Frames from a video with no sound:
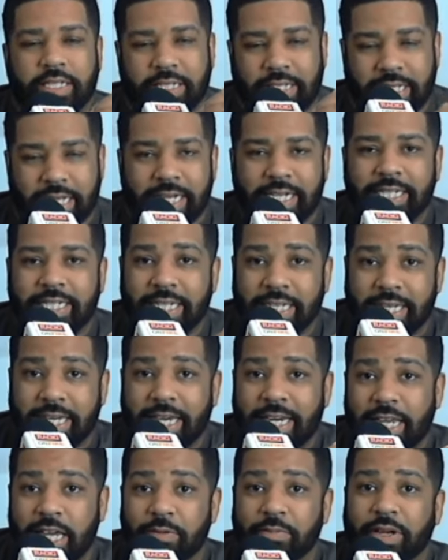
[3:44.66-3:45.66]
then to
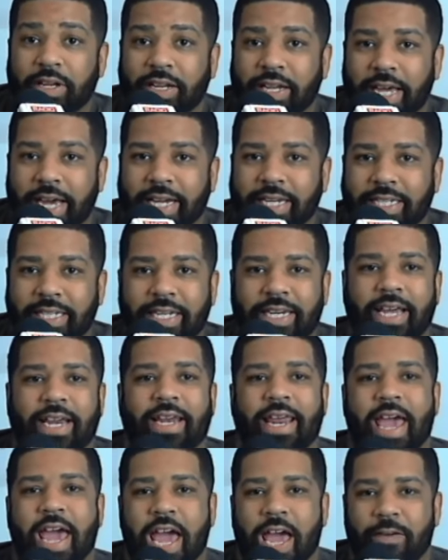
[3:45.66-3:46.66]
get him elected
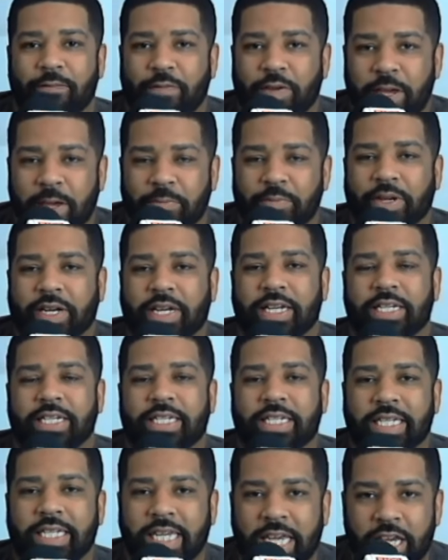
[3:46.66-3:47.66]
and have him
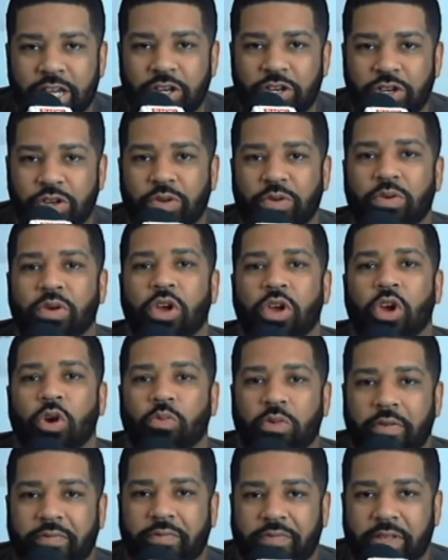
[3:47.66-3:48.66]
continue
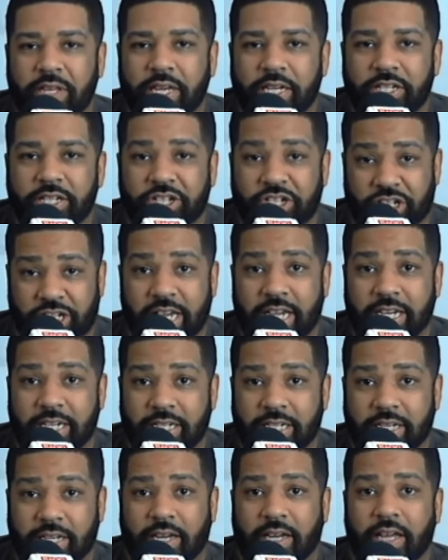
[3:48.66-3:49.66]
with the
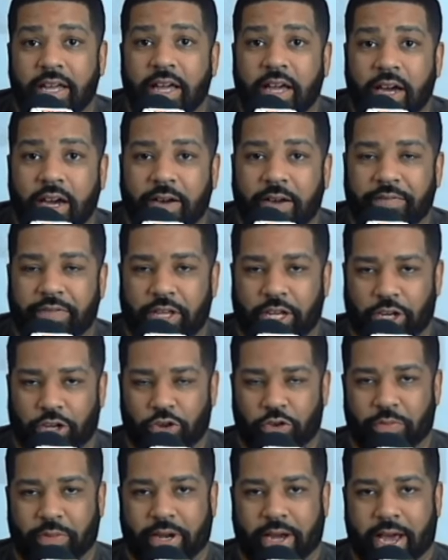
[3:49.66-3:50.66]
agenda of the
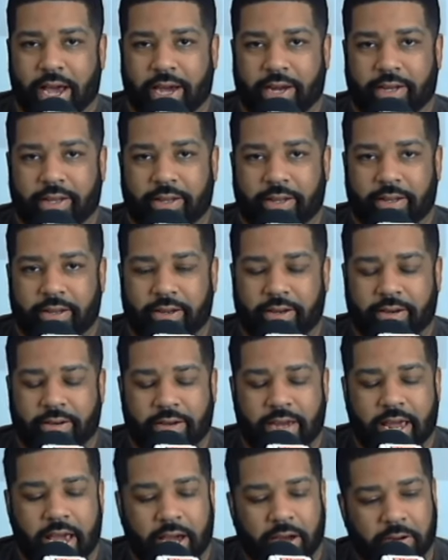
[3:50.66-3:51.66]
Illuminati.
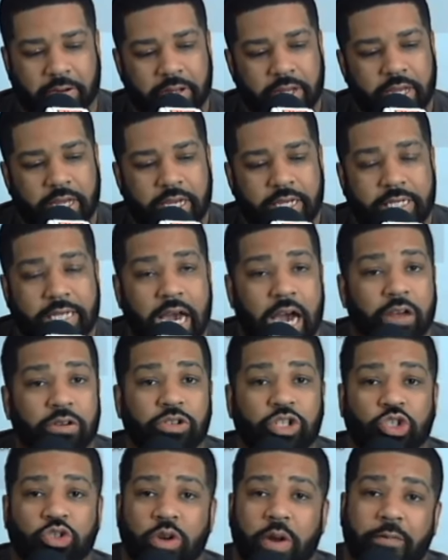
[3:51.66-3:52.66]
Now,
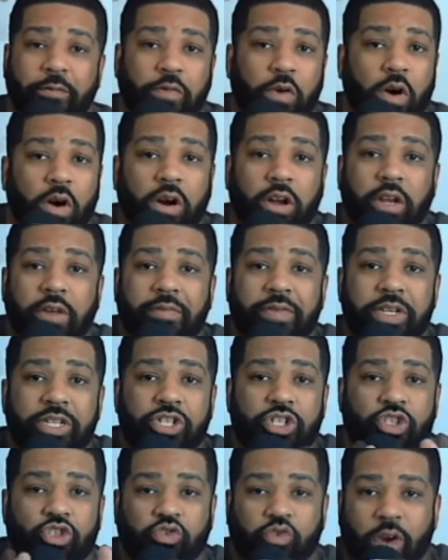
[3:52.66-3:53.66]
Donald Trump, for all of
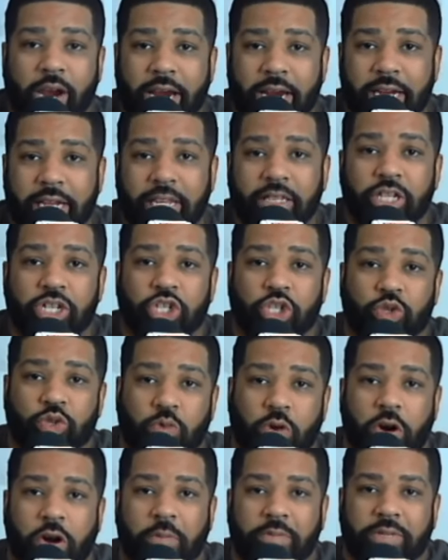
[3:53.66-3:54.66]
his draining the
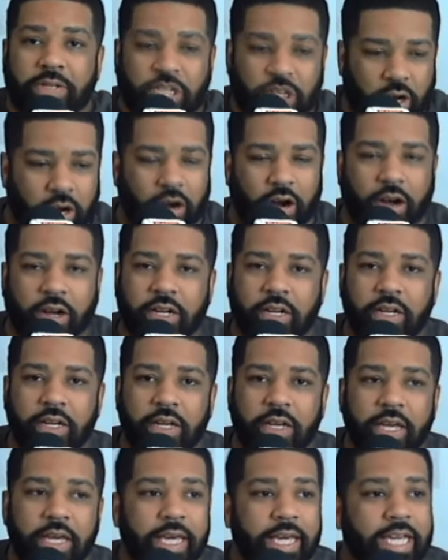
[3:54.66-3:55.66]
swamp talk,
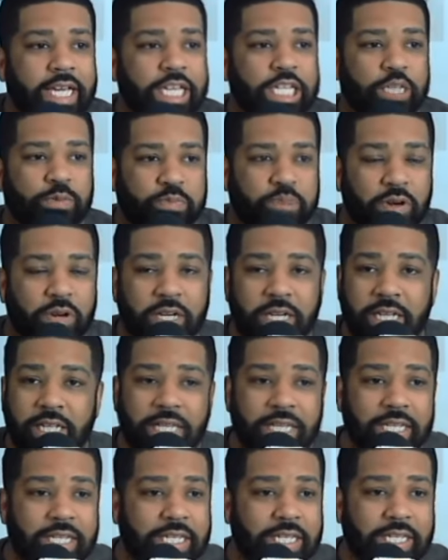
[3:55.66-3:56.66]
he's
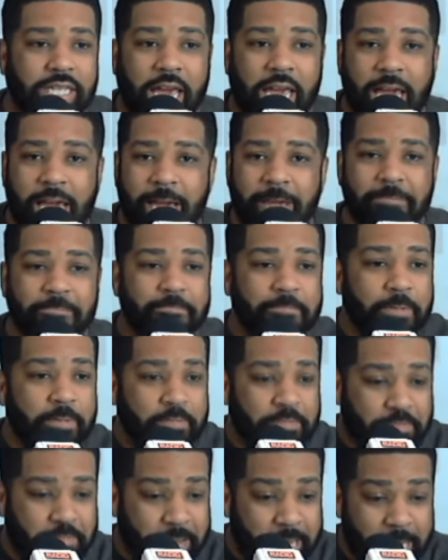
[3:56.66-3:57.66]
putting the same
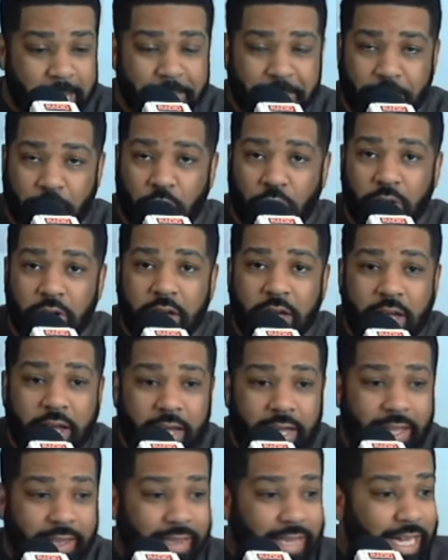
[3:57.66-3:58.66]
people
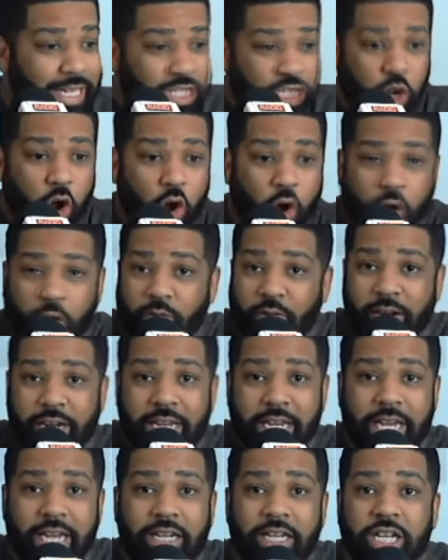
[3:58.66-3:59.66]
that's
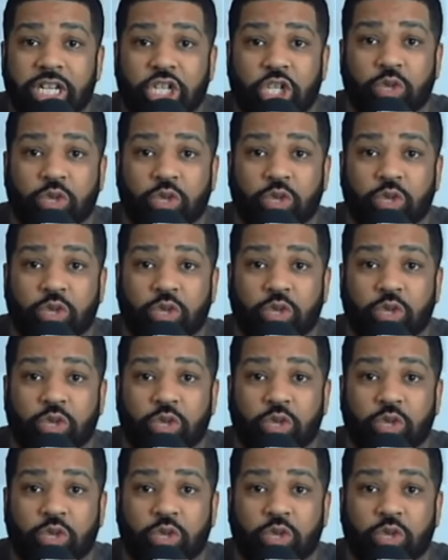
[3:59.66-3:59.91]
already in the